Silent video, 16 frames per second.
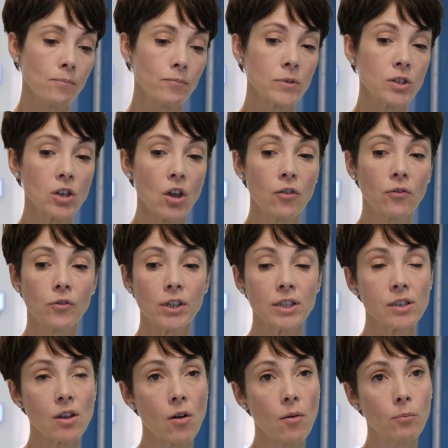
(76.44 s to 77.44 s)
So for
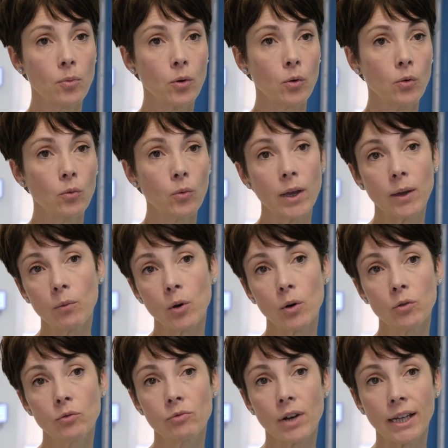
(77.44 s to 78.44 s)
example, we
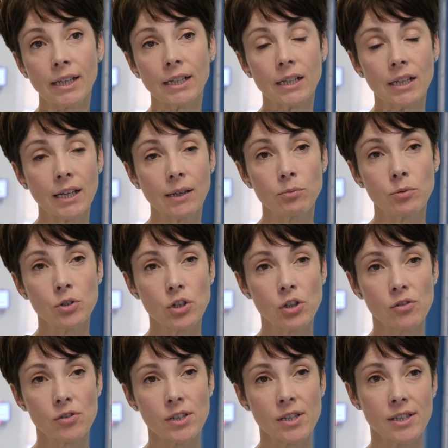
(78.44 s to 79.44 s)
will regularly
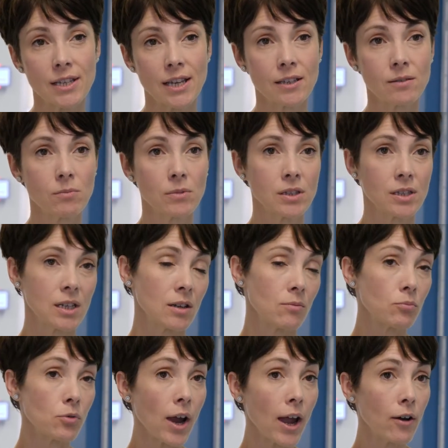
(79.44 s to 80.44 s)
produce assessments in a
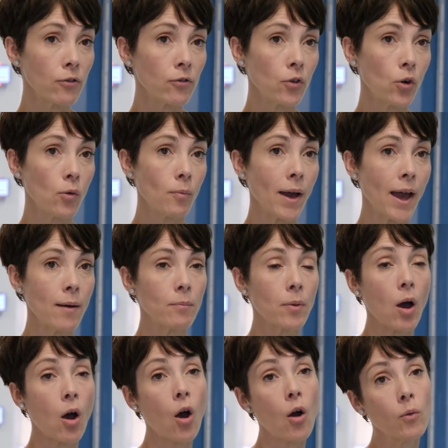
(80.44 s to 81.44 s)
Braille format,
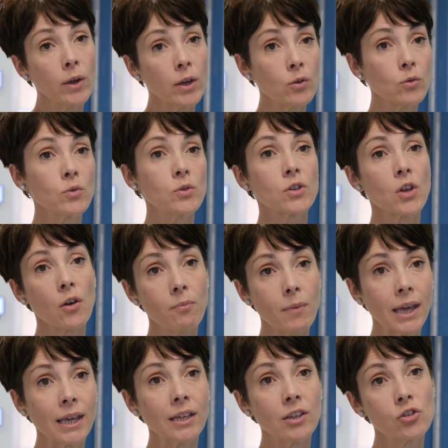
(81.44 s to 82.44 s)
but are we also
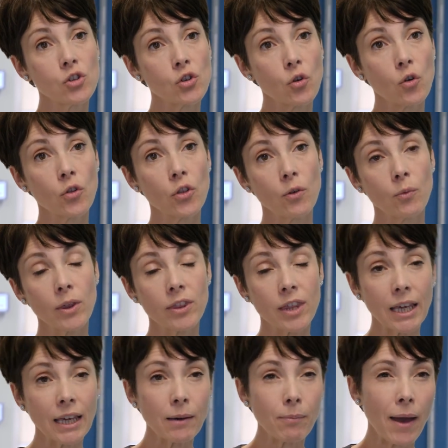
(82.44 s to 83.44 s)
making sure that we
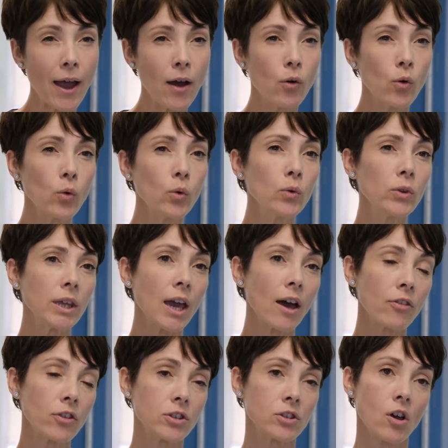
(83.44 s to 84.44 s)
think about all the
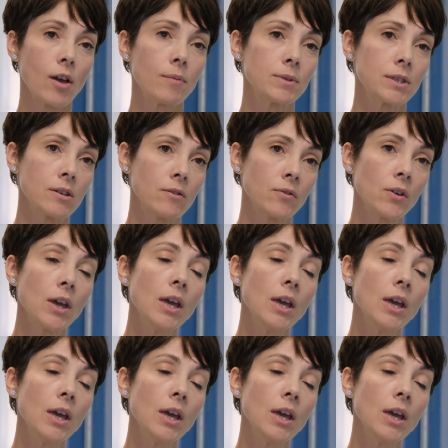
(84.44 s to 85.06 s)
other types of